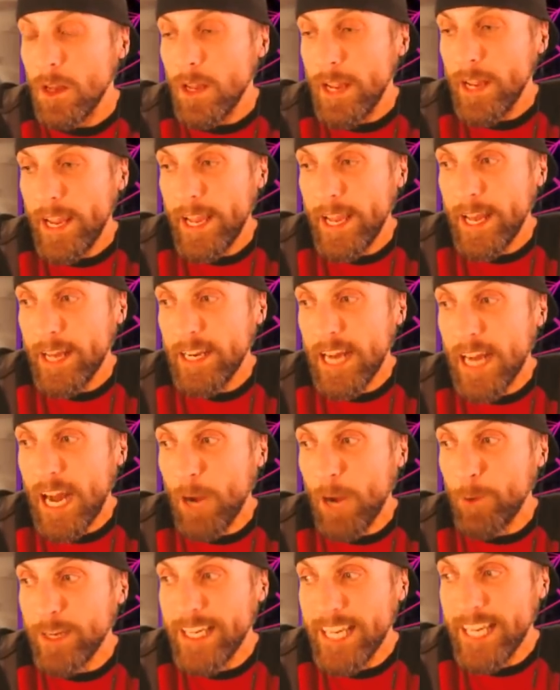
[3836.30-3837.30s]
And I
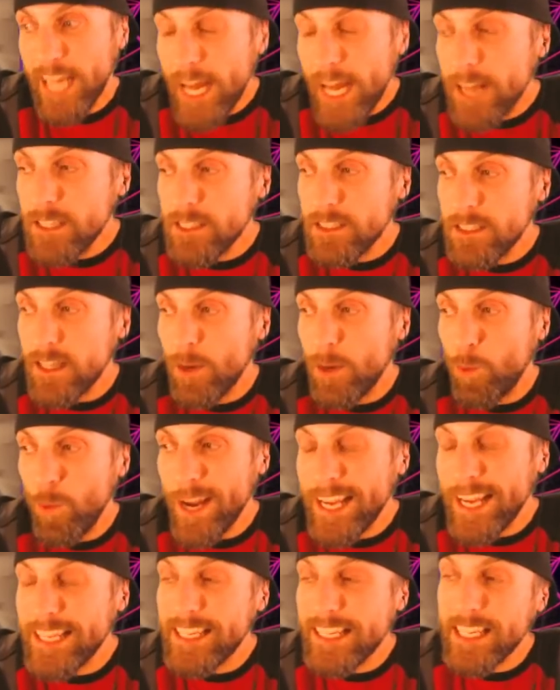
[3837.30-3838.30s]
would guess that
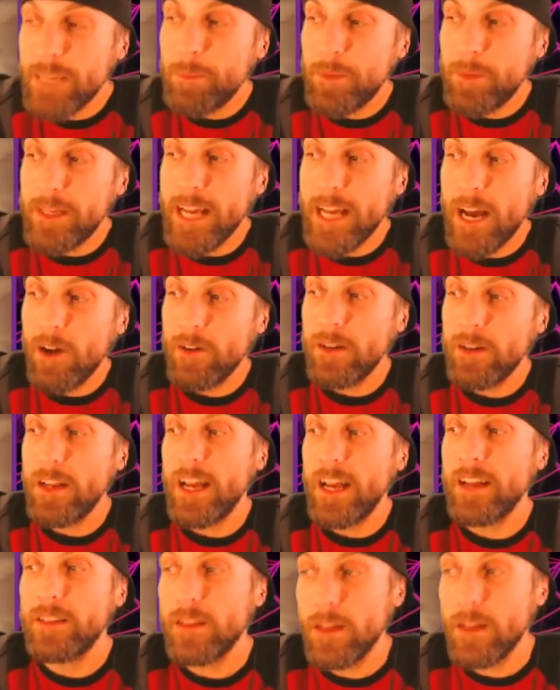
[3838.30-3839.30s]
way deep down
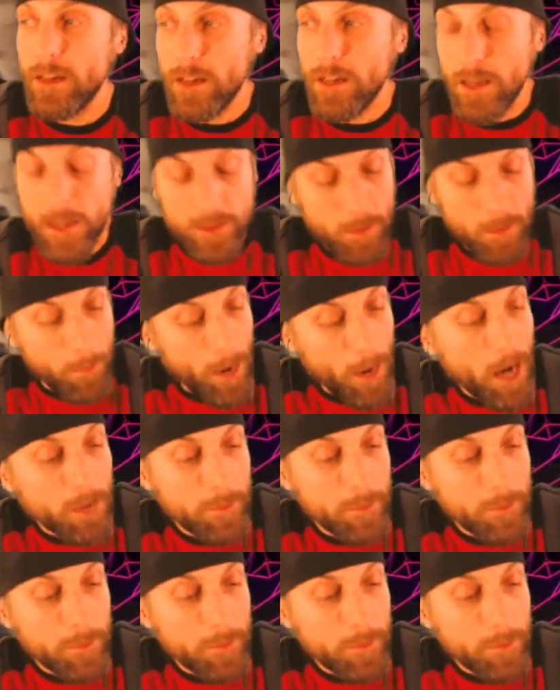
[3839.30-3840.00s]
at the at the bottom